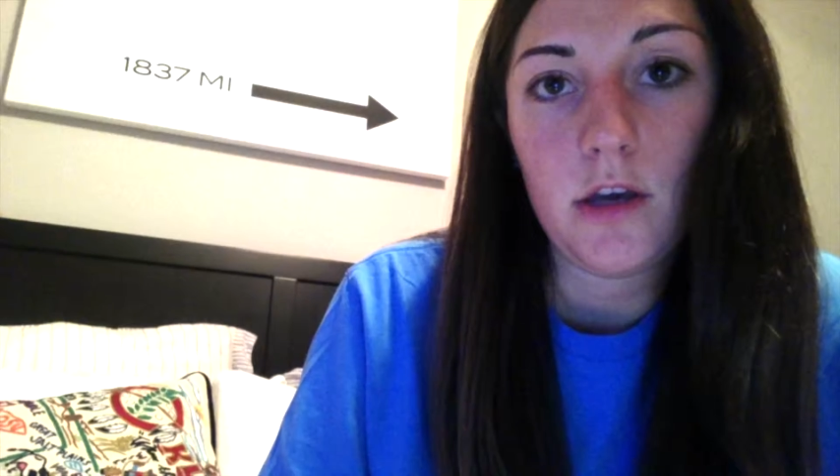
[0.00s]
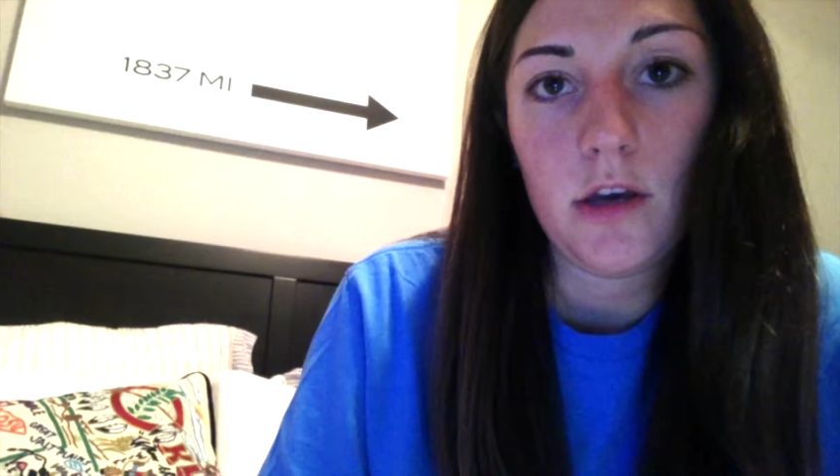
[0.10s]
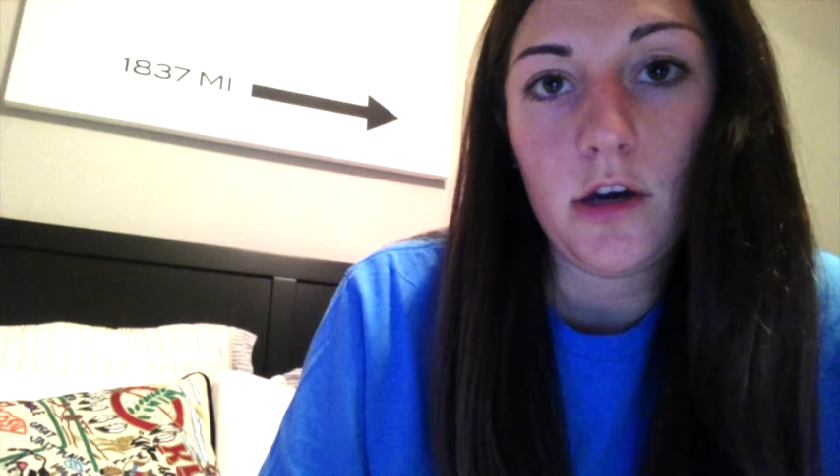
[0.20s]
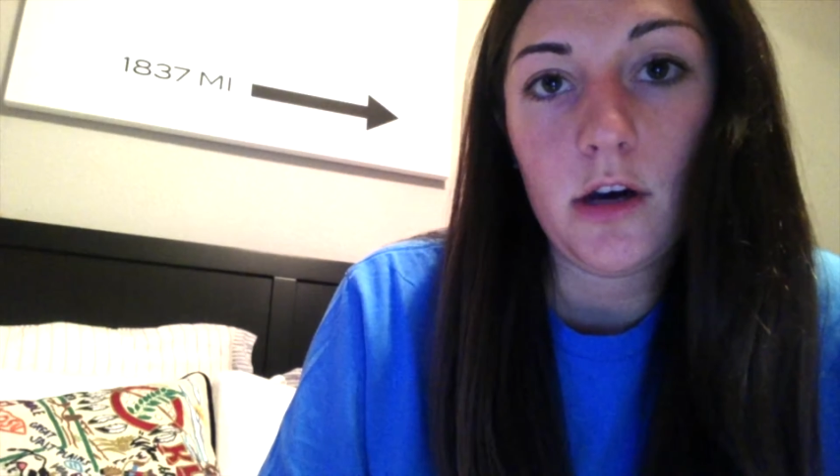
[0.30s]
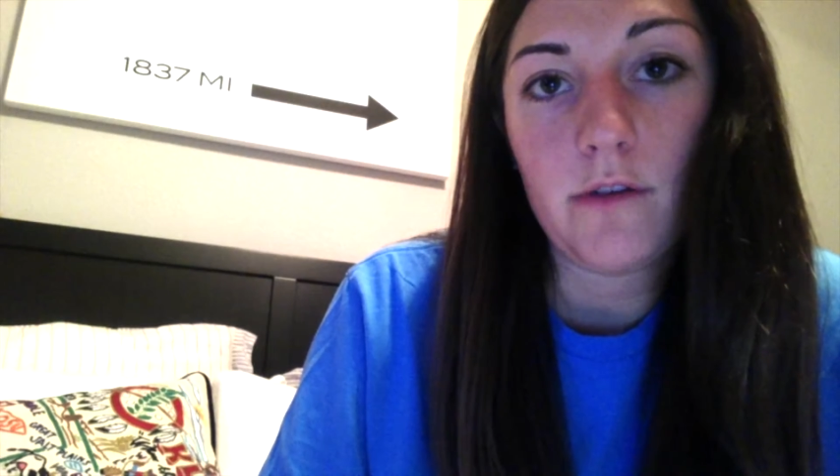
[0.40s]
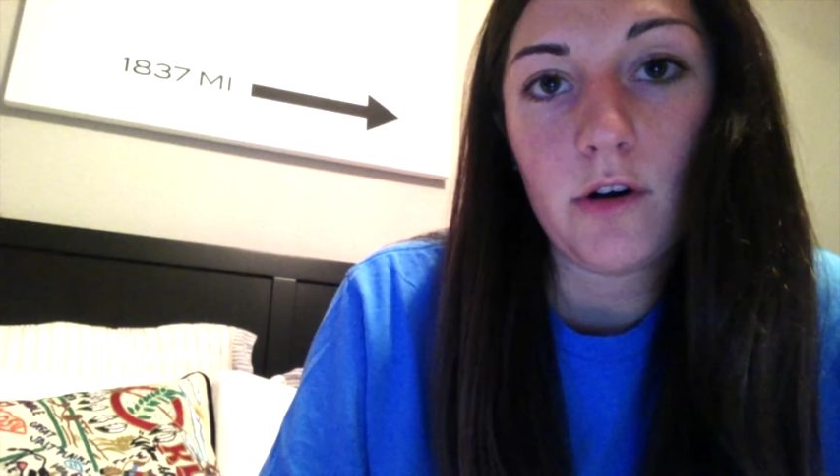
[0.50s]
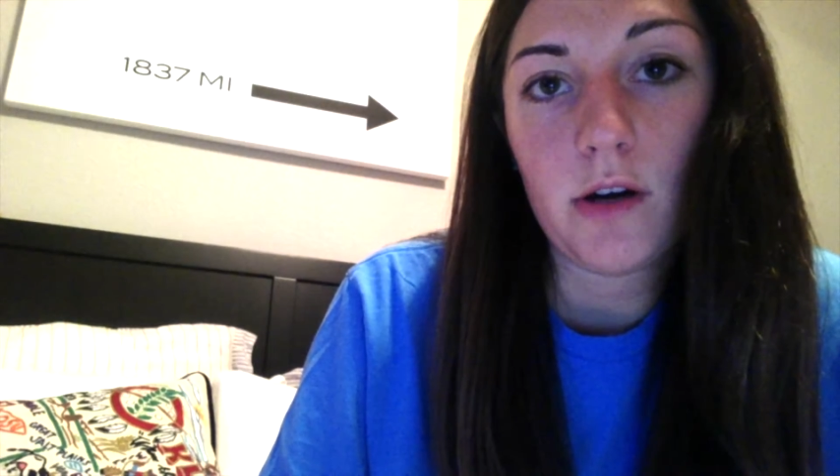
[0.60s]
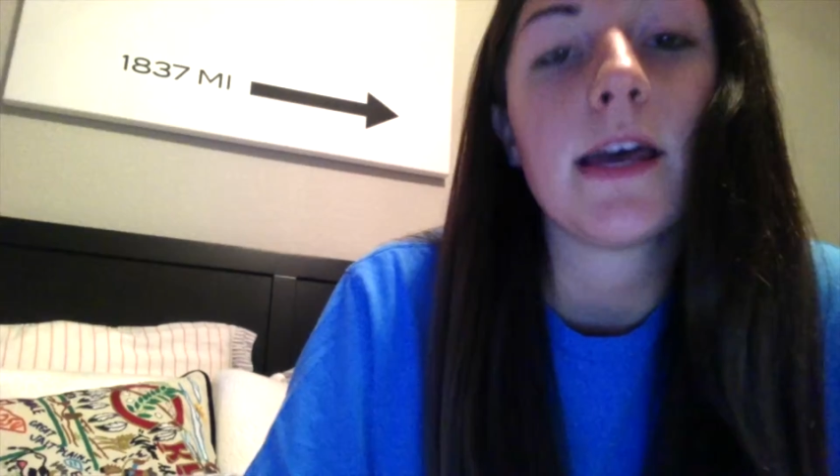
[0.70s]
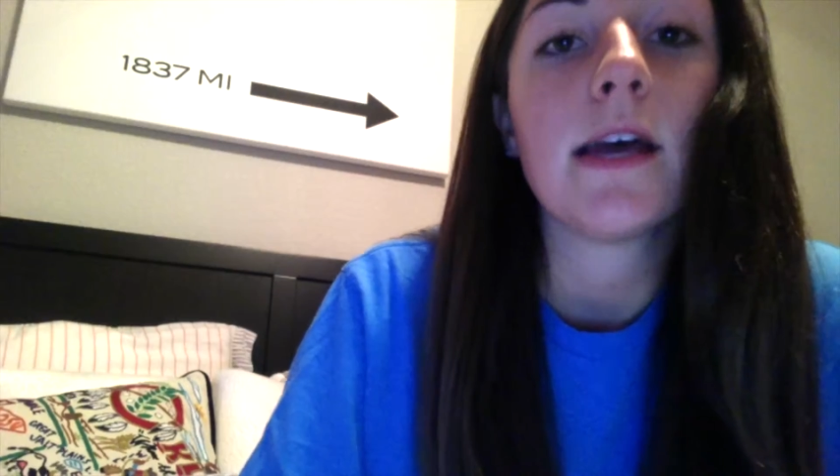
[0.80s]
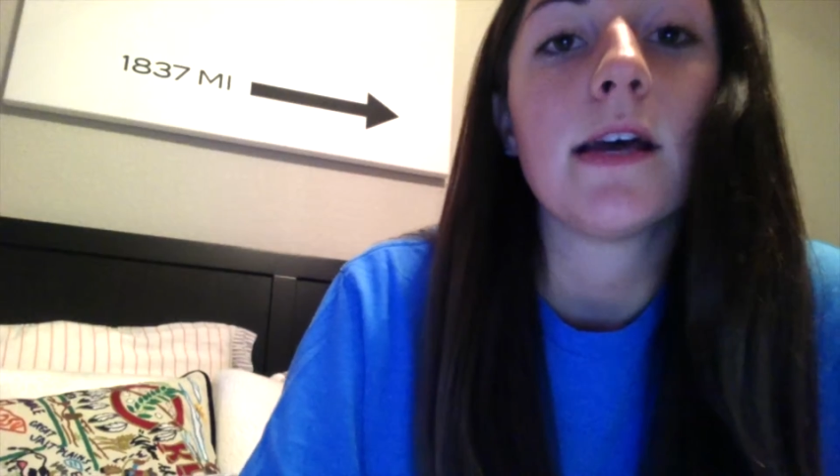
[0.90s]

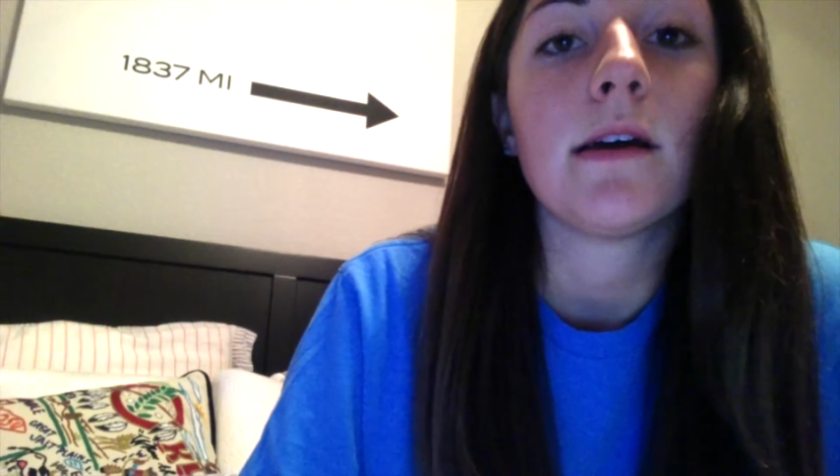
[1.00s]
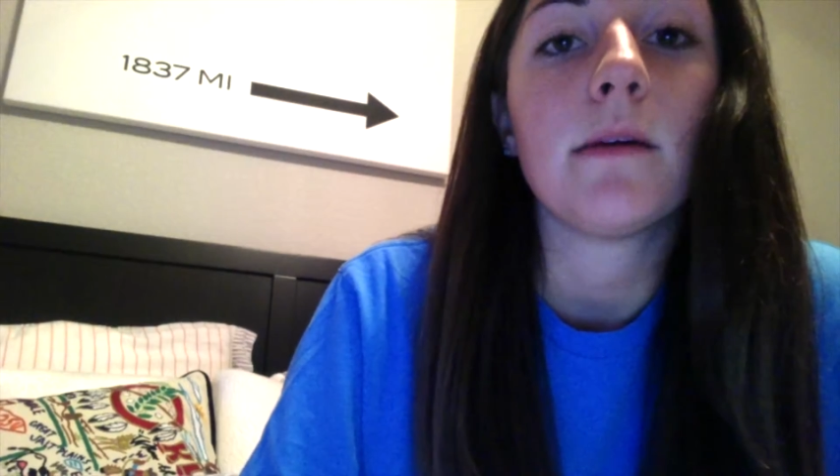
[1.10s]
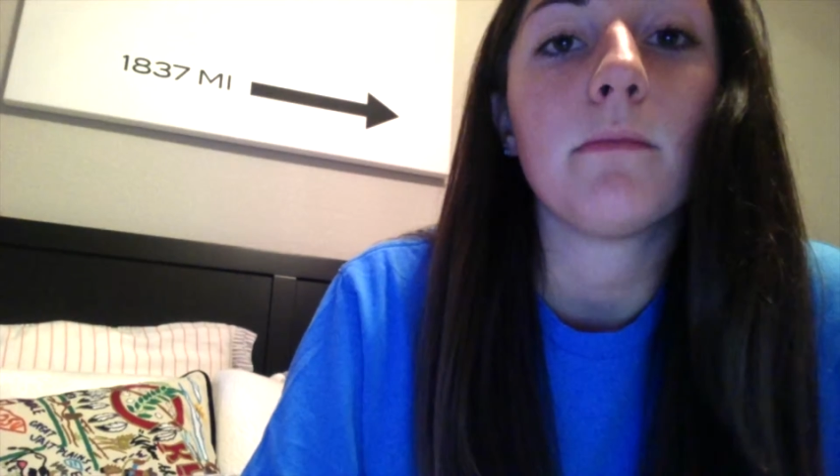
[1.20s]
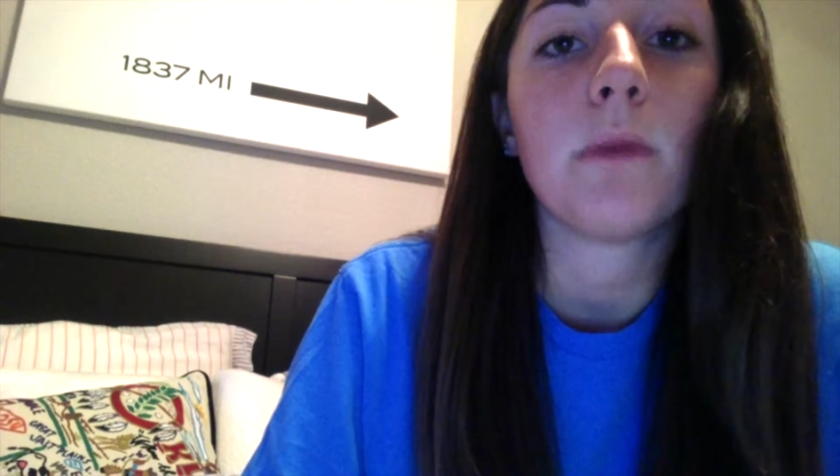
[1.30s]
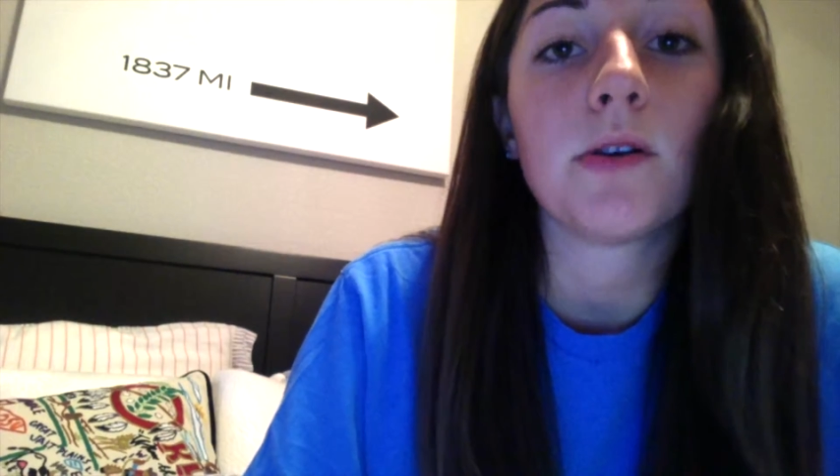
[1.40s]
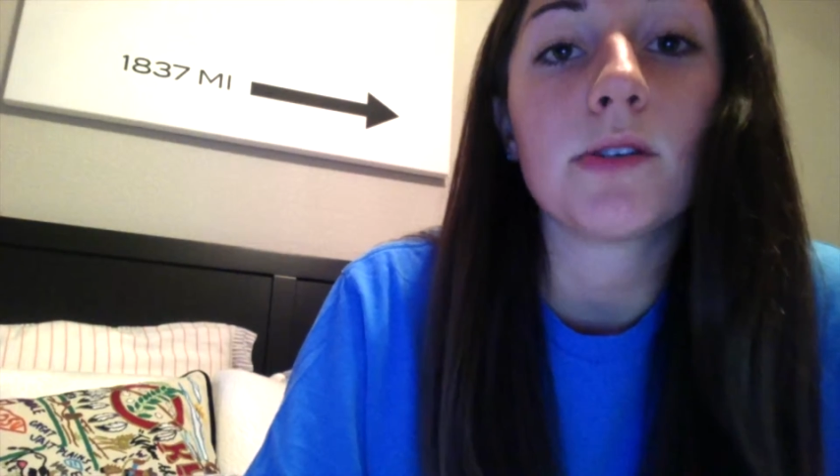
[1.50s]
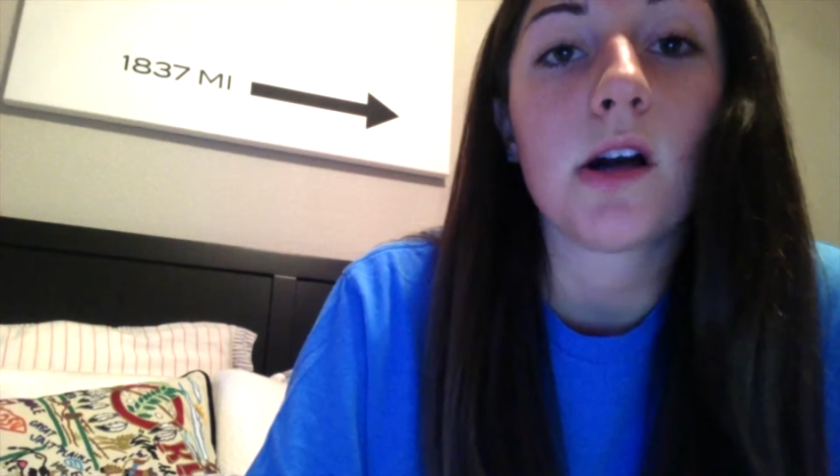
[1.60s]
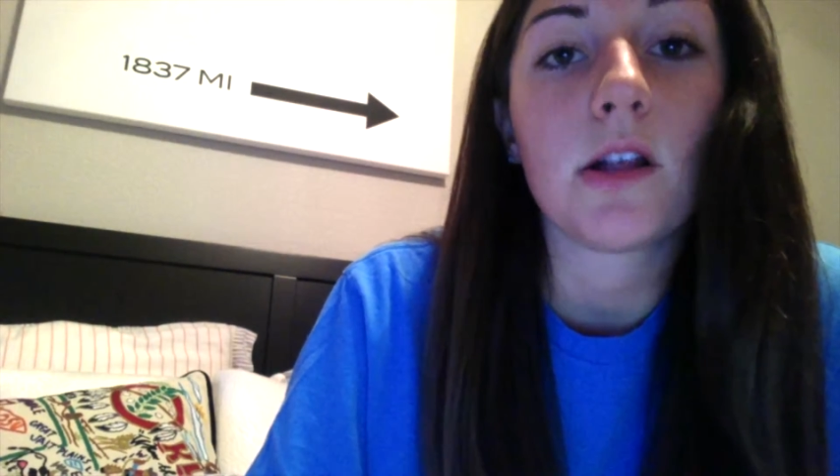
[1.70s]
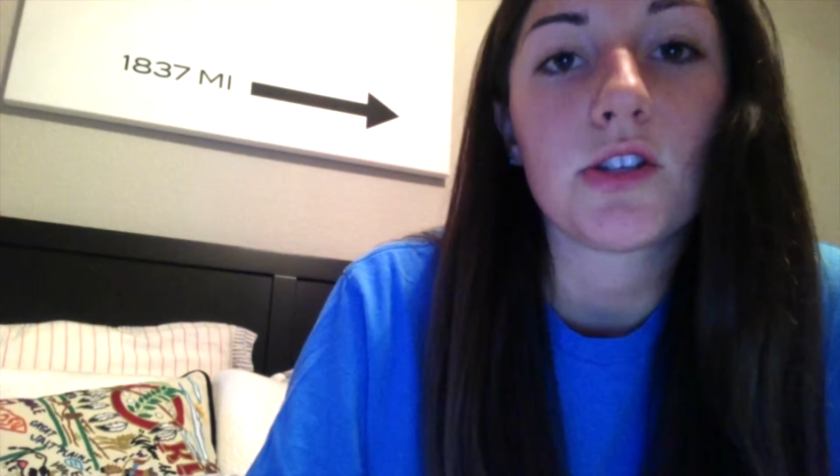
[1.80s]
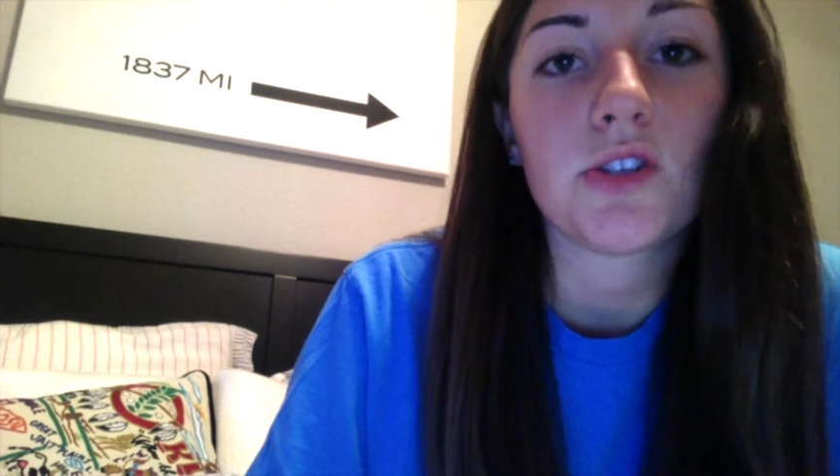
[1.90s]
Overall, most college